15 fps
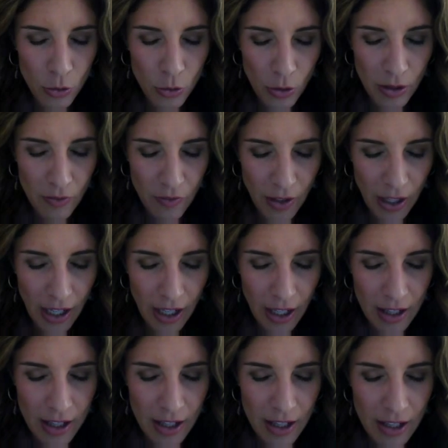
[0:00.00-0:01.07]
glorify
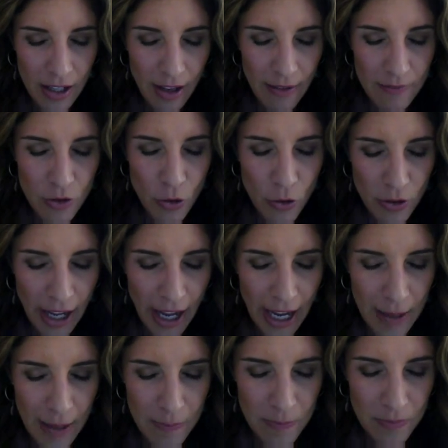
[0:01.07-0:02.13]
your
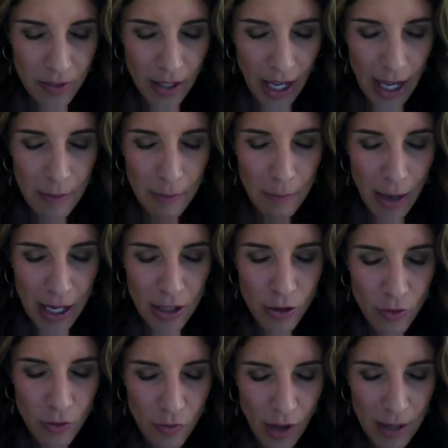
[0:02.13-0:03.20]
name and make
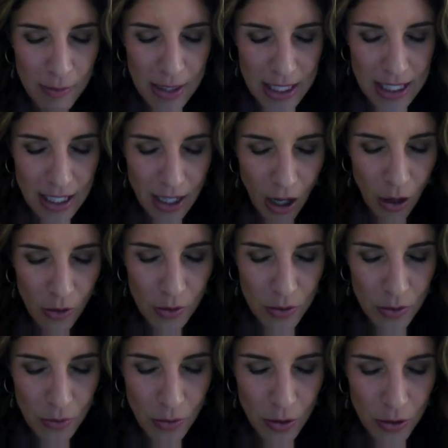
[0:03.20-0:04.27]
you famous in all of
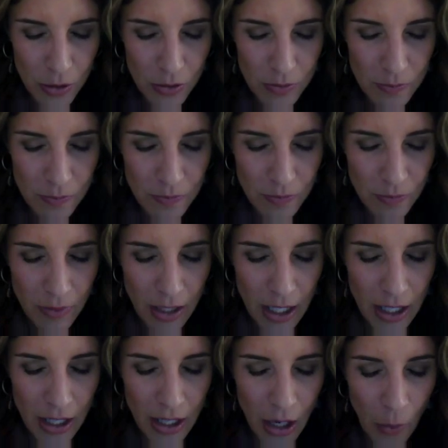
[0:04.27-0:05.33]
the world.
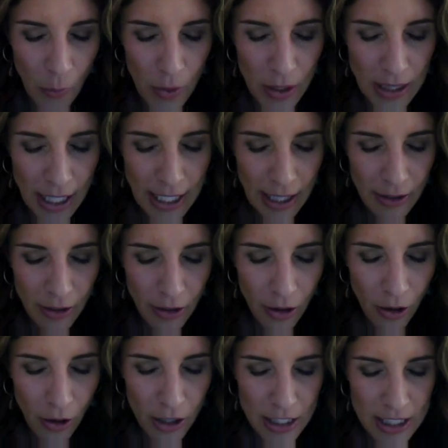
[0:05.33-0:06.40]
We lay down our
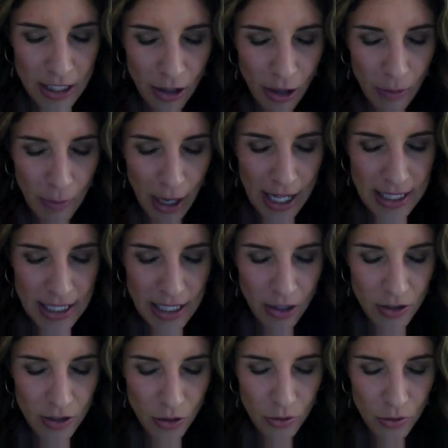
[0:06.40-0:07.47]
hearts and our minds and
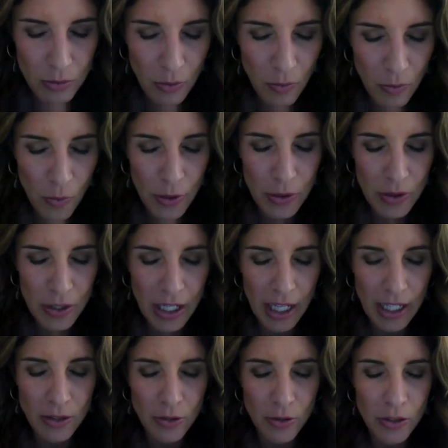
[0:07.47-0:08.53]
our souls before you
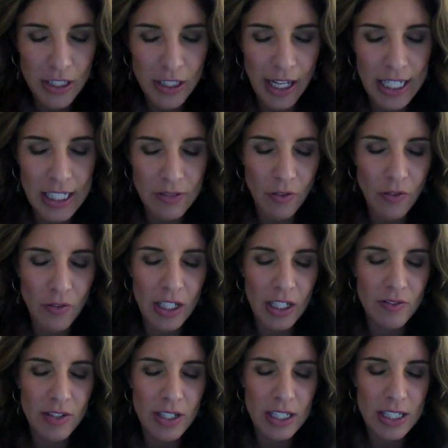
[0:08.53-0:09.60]
today, Lord, and ask for
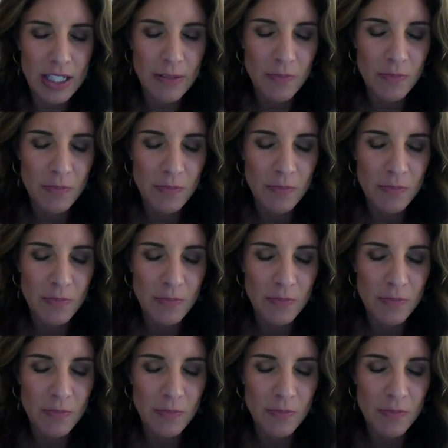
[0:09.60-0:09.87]
forgiveness.